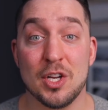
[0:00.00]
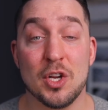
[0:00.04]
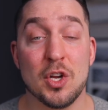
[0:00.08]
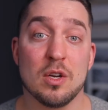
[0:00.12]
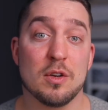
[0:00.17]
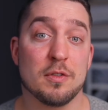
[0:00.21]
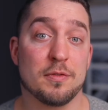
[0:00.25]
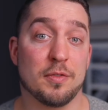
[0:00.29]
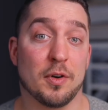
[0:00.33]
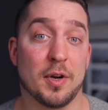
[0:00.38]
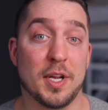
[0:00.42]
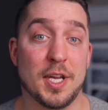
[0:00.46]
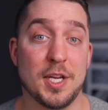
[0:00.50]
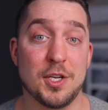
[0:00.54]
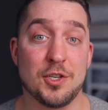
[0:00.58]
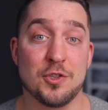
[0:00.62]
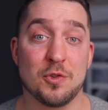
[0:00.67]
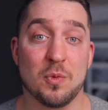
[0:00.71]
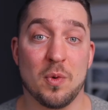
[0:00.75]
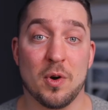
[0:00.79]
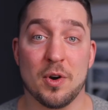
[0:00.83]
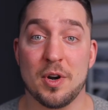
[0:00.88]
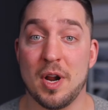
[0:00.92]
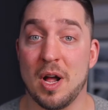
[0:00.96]
For each
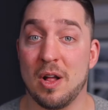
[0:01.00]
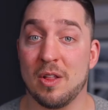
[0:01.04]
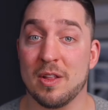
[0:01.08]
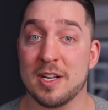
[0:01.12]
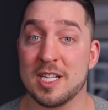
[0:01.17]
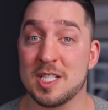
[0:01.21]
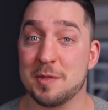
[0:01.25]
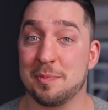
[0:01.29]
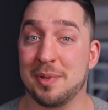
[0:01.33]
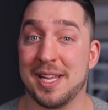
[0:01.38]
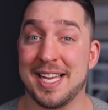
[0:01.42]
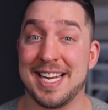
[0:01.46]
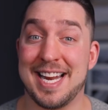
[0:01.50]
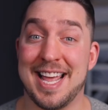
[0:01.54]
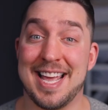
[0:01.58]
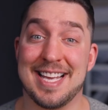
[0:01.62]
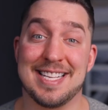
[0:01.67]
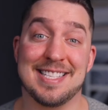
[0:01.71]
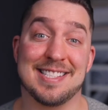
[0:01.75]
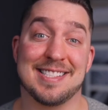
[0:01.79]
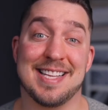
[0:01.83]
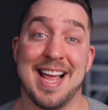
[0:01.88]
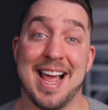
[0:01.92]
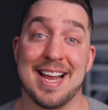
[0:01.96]
word, I'll explain
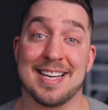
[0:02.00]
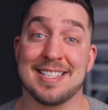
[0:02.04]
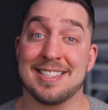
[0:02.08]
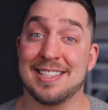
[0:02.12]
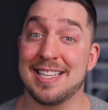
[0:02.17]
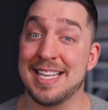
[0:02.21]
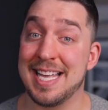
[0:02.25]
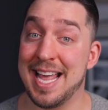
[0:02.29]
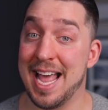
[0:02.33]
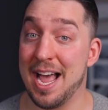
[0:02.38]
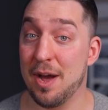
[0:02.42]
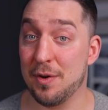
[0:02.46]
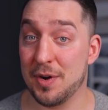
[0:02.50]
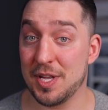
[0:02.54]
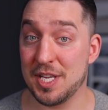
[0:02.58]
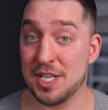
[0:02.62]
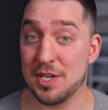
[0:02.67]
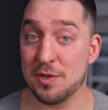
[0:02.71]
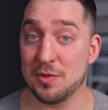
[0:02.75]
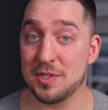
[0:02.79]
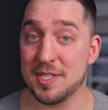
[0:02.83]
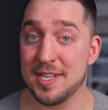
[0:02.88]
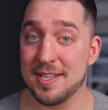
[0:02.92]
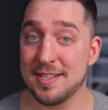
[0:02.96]
exactly how to
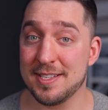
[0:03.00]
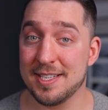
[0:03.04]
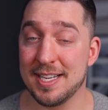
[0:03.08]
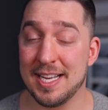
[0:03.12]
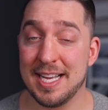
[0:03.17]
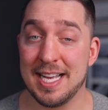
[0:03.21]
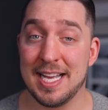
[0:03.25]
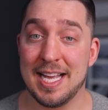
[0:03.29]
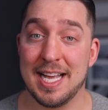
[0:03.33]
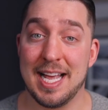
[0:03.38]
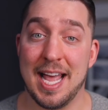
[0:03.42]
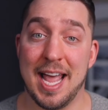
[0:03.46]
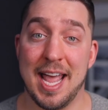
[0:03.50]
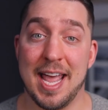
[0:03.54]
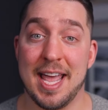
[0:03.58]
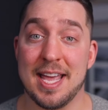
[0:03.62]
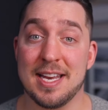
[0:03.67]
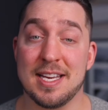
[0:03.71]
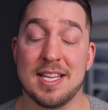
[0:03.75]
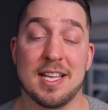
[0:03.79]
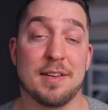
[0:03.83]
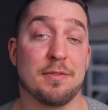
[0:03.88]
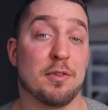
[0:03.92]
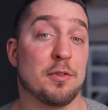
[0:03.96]
use it
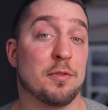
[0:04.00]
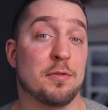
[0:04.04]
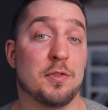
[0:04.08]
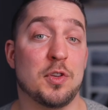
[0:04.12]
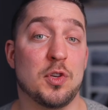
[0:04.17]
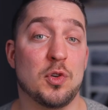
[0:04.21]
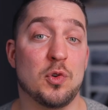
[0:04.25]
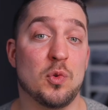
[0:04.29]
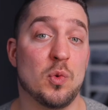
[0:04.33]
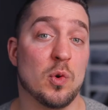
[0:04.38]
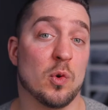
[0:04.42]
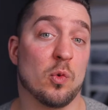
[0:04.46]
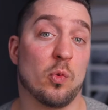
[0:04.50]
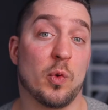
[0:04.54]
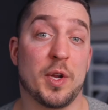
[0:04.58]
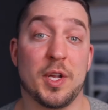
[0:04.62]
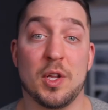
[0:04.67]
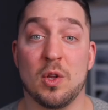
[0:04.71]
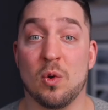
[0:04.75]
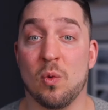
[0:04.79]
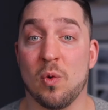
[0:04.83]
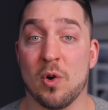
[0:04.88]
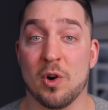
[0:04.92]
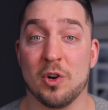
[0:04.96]
and give a few
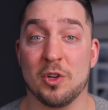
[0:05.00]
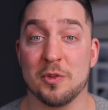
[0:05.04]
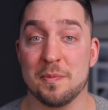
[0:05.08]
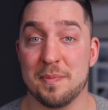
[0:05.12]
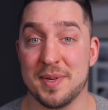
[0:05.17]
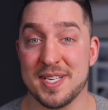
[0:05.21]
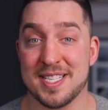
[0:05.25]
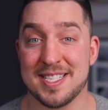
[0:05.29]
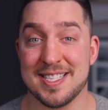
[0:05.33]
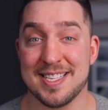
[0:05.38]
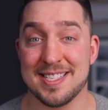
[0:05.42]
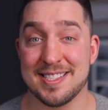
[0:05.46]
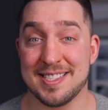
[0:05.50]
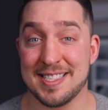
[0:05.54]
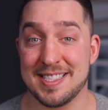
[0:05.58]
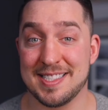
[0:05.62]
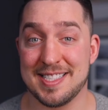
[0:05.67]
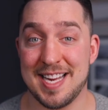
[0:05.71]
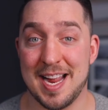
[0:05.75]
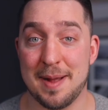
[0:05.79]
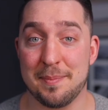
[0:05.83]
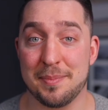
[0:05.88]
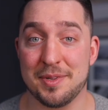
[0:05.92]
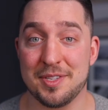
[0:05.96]
real-world business
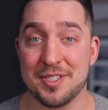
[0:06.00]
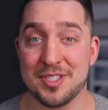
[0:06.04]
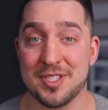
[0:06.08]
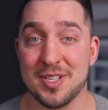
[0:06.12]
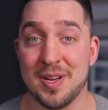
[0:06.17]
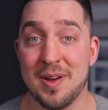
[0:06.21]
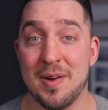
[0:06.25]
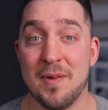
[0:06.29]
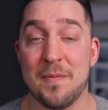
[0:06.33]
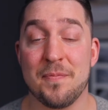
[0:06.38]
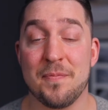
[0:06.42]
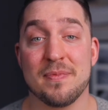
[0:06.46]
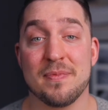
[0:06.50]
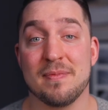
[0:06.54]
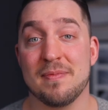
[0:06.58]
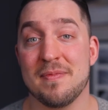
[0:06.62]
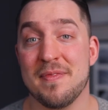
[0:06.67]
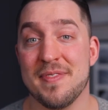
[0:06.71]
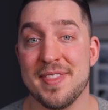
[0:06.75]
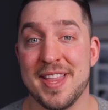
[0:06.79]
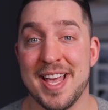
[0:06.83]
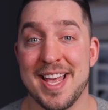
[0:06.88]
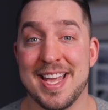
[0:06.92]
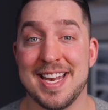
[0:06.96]
examples.
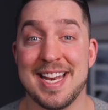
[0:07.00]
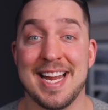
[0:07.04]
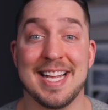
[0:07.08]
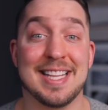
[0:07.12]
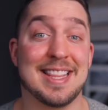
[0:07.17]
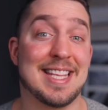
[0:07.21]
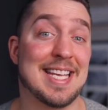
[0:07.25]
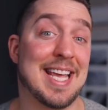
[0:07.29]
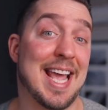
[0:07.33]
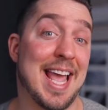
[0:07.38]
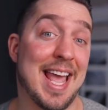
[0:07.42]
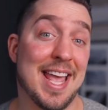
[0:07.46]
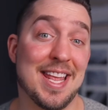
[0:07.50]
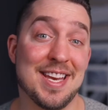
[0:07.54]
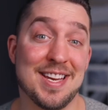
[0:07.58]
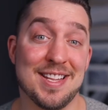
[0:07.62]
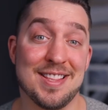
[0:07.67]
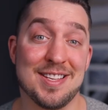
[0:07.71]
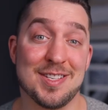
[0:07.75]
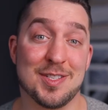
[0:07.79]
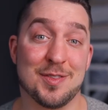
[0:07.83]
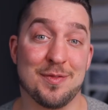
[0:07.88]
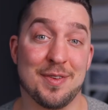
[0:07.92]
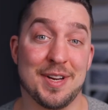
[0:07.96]
Then at the end of
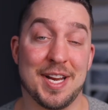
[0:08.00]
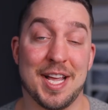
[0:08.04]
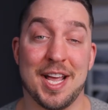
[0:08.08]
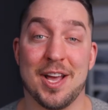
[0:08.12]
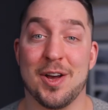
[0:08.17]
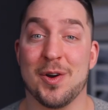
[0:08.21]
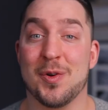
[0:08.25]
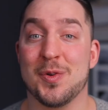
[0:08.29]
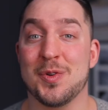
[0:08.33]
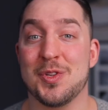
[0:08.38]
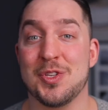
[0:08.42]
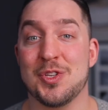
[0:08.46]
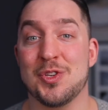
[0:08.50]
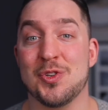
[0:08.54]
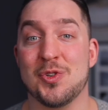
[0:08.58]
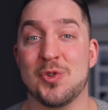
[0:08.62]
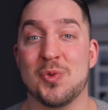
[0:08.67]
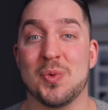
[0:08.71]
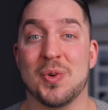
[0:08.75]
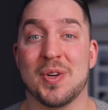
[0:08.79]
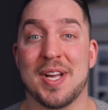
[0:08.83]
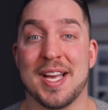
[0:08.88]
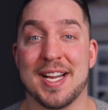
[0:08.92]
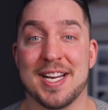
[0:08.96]
this video, you
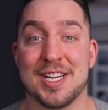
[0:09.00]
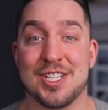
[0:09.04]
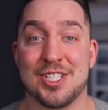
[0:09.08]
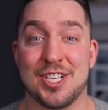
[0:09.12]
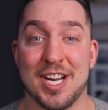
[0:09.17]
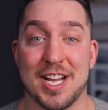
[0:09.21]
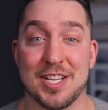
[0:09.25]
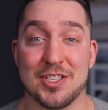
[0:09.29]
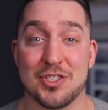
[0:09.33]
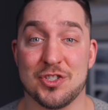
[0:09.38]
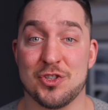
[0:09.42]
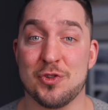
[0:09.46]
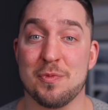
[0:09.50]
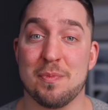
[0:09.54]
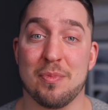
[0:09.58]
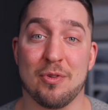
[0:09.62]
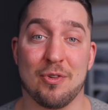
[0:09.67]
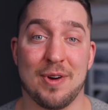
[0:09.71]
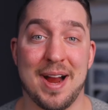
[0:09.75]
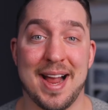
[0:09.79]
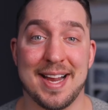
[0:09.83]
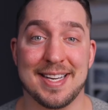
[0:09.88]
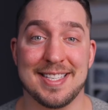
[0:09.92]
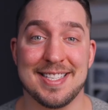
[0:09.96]
will get a chance to
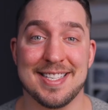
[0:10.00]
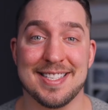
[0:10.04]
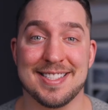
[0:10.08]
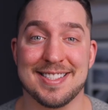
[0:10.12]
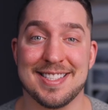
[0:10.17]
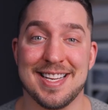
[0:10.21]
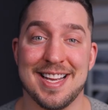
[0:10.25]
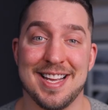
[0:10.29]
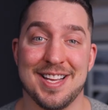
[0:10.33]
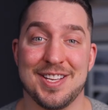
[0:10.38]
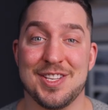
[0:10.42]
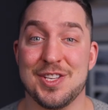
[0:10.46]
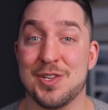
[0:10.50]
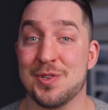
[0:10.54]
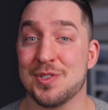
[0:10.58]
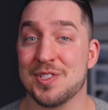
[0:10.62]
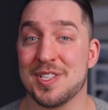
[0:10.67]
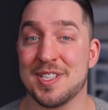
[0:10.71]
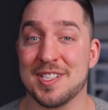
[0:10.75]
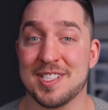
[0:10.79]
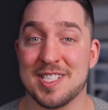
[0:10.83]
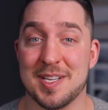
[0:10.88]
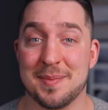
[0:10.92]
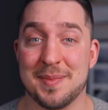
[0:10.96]
practice
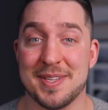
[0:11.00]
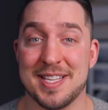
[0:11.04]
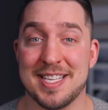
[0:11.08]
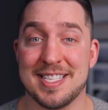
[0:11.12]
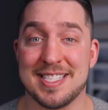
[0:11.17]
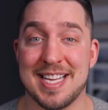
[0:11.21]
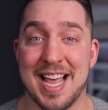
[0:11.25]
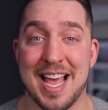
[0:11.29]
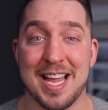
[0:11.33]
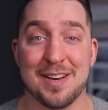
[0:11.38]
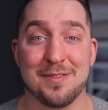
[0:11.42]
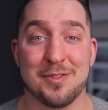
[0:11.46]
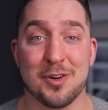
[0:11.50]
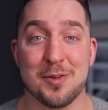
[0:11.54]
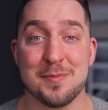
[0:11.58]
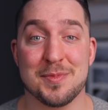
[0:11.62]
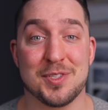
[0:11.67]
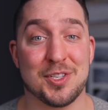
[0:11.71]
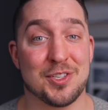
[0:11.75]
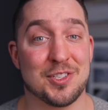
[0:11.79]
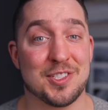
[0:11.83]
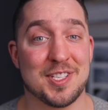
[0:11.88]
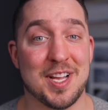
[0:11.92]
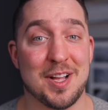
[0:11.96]
using some of these adverbs
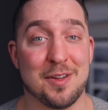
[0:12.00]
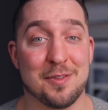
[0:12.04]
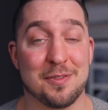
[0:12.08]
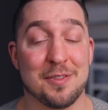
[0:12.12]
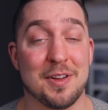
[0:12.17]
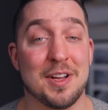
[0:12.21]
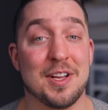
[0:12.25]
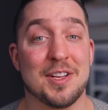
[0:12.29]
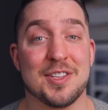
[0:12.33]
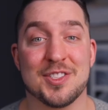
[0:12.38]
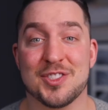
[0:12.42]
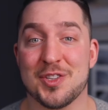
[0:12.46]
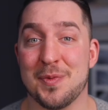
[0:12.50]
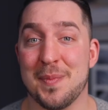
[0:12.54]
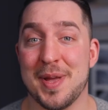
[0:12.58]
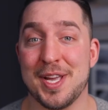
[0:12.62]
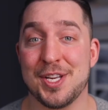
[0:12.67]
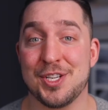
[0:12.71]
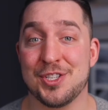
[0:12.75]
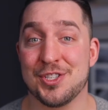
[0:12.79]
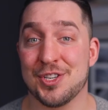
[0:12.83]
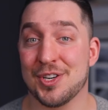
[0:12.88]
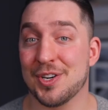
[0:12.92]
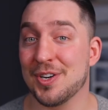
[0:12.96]
yourself, so make
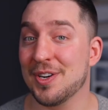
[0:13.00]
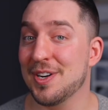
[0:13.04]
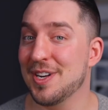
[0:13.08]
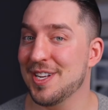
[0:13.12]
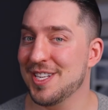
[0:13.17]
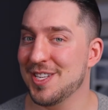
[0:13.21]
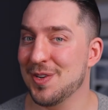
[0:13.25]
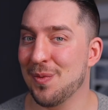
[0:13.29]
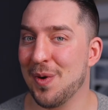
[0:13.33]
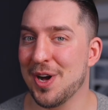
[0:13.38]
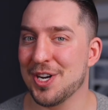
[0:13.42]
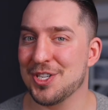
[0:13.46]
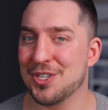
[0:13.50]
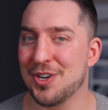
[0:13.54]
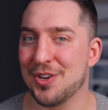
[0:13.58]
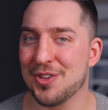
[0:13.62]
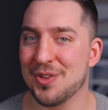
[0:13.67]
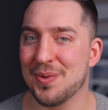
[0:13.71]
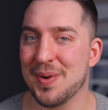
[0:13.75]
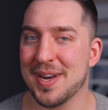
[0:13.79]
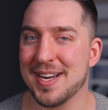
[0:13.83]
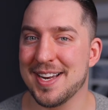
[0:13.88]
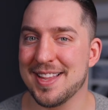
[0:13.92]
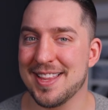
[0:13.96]
sure you watch all the
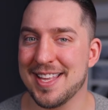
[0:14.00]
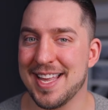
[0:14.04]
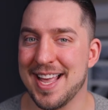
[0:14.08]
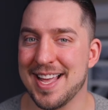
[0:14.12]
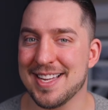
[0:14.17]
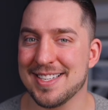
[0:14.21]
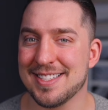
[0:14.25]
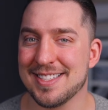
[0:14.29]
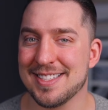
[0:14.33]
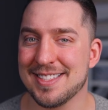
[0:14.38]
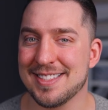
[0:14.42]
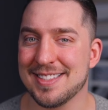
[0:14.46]
way to the end.